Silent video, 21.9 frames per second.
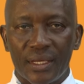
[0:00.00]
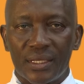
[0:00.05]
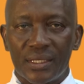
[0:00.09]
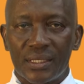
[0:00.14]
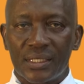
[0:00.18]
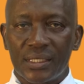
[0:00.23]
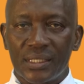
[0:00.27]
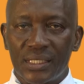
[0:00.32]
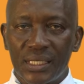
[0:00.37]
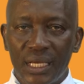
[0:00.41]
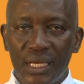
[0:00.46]

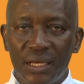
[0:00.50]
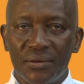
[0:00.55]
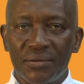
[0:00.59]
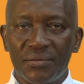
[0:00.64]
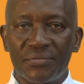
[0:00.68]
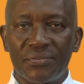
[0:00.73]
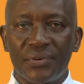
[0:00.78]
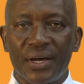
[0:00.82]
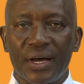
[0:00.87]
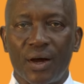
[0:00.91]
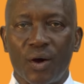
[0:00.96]

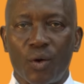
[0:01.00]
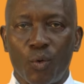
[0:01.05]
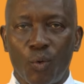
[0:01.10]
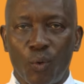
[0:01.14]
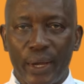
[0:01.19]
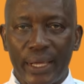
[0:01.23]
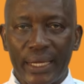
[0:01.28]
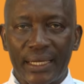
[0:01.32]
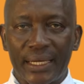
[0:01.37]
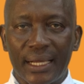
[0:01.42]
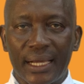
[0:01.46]
Save a
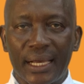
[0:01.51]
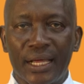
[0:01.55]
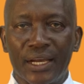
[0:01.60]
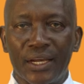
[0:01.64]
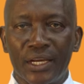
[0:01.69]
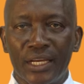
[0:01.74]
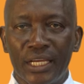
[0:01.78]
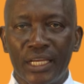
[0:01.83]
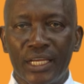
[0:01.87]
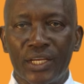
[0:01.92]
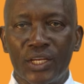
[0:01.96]

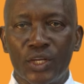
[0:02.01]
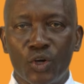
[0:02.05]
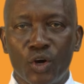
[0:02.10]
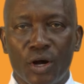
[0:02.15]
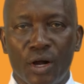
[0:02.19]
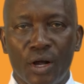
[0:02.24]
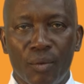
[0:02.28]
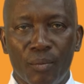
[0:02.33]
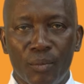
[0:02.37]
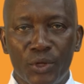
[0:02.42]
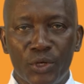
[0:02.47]
wetland in your
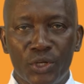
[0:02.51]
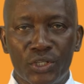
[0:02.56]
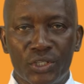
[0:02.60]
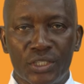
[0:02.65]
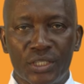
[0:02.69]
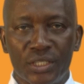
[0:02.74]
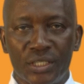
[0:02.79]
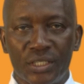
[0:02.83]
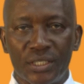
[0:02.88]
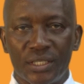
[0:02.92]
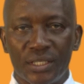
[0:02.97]

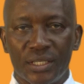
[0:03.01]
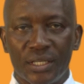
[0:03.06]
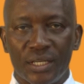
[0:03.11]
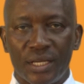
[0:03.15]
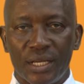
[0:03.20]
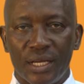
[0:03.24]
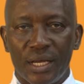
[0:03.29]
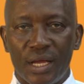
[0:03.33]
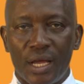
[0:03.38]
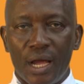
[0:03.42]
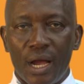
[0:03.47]
community.
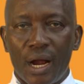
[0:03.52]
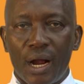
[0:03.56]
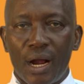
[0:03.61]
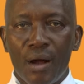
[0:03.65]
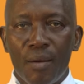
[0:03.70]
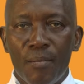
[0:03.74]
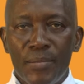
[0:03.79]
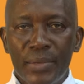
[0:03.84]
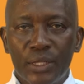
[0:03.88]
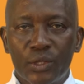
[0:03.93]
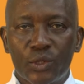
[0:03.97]

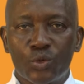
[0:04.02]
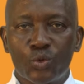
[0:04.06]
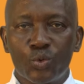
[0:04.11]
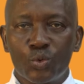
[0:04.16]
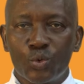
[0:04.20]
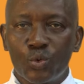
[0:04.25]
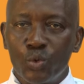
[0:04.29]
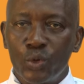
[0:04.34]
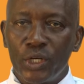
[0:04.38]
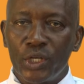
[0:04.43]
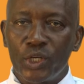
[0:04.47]
Commit to
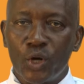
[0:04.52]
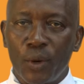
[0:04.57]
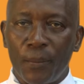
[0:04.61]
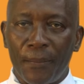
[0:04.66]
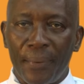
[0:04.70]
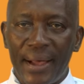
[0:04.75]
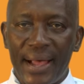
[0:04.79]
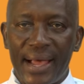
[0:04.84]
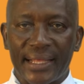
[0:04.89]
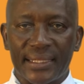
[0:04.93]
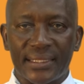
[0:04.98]
doing your
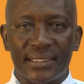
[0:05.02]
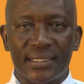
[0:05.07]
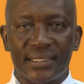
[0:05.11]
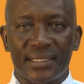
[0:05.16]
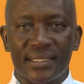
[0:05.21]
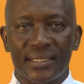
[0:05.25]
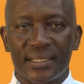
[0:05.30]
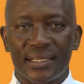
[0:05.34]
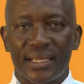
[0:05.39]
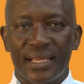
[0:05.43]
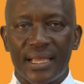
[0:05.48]

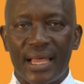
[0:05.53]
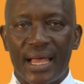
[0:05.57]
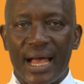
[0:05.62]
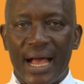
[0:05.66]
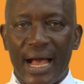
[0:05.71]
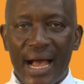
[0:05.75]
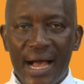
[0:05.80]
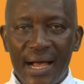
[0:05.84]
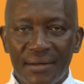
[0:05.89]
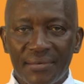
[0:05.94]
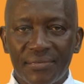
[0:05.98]
part.
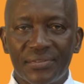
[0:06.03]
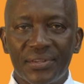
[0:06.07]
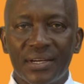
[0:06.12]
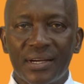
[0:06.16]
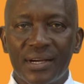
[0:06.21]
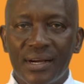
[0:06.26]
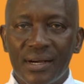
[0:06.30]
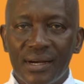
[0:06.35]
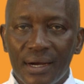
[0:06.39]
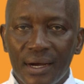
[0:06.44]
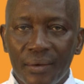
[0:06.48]
Have the
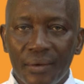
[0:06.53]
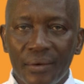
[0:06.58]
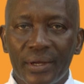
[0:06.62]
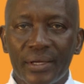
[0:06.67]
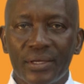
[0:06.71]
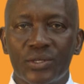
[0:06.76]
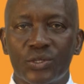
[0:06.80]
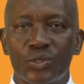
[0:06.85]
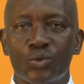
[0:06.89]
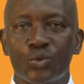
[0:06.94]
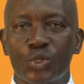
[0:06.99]

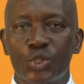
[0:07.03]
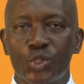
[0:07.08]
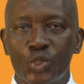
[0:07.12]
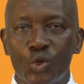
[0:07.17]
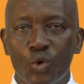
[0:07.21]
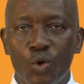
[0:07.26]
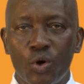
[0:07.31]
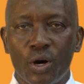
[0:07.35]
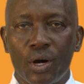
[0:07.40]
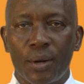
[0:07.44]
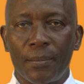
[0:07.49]
courage to
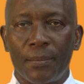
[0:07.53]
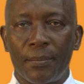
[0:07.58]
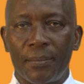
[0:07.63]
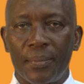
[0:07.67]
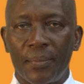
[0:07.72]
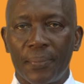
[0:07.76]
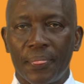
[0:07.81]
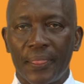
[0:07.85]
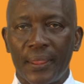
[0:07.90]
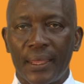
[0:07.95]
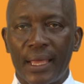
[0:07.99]
show up
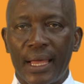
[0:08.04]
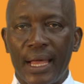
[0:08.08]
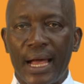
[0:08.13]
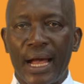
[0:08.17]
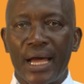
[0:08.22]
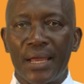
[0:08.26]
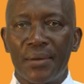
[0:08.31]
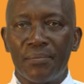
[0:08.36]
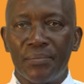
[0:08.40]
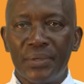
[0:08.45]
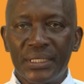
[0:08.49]

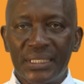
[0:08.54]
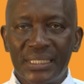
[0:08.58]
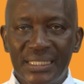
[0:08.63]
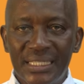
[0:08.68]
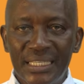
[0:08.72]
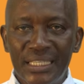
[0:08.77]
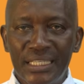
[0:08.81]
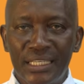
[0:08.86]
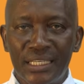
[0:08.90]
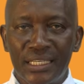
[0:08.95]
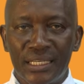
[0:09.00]
and be
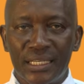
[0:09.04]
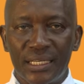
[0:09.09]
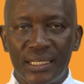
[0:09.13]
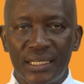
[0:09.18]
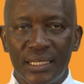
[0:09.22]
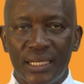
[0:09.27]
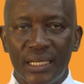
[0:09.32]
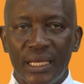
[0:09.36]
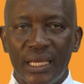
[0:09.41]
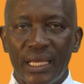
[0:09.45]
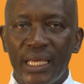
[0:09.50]
seen,
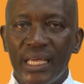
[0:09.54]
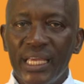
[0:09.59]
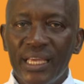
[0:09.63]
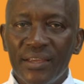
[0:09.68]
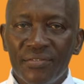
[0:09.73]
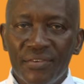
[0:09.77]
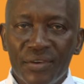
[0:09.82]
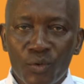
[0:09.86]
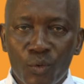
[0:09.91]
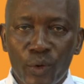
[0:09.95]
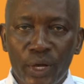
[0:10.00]

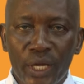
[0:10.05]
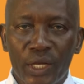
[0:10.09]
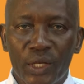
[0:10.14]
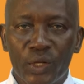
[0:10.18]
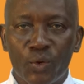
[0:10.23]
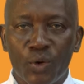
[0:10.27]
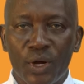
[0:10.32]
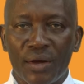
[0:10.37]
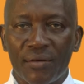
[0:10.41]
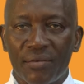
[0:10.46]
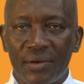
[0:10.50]
even when
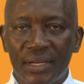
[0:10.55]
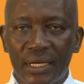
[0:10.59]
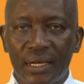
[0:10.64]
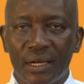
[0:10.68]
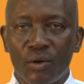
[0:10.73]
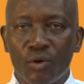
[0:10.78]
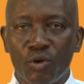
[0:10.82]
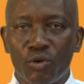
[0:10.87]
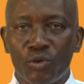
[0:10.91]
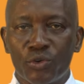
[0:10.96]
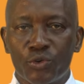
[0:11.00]
you have
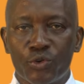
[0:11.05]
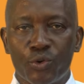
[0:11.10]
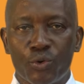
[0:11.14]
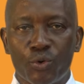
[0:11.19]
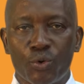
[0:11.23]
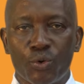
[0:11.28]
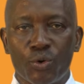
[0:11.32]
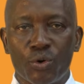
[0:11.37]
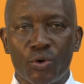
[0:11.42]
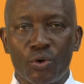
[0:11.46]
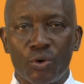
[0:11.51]
little
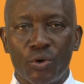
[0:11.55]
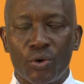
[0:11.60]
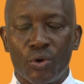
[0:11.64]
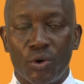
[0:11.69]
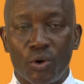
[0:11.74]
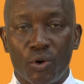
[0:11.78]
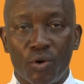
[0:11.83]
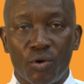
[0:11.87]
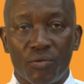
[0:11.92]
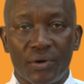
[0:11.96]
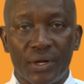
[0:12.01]
control
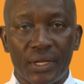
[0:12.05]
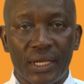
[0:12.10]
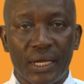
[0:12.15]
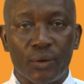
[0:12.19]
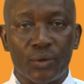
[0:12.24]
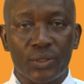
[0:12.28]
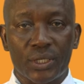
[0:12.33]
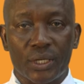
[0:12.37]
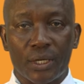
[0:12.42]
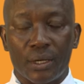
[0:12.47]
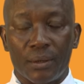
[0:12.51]
over the
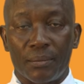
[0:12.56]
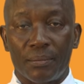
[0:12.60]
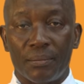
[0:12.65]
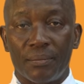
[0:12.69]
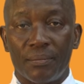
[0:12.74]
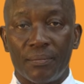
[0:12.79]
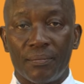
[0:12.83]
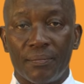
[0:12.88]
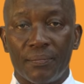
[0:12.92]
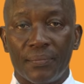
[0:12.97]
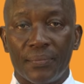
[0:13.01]
outcome.
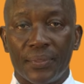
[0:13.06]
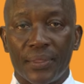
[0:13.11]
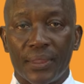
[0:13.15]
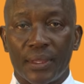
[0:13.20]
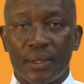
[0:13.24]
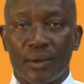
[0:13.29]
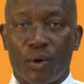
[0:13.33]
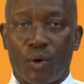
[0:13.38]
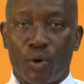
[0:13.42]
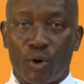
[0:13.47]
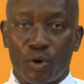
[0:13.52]

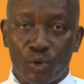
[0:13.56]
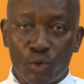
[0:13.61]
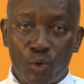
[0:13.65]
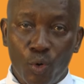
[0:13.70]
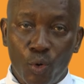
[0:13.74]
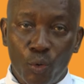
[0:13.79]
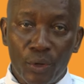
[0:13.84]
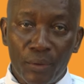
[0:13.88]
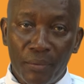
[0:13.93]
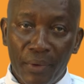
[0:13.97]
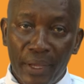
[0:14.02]
Although
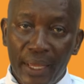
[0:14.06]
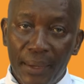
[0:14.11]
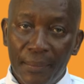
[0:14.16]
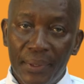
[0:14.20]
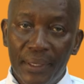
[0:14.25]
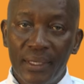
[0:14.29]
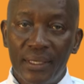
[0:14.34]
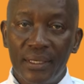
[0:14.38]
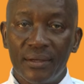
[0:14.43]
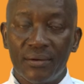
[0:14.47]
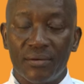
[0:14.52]
we may
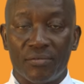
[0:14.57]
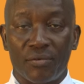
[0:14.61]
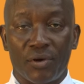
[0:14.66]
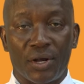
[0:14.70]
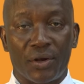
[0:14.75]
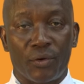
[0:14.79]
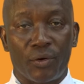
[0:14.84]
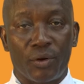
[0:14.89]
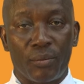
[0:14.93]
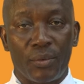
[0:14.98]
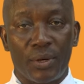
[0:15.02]
be
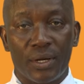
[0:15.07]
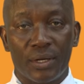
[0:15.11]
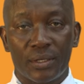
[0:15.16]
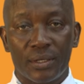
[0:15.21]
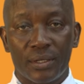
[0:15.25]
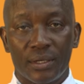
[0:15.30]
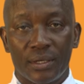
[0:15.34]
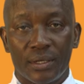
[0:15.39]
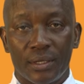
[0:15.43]
vulnerable,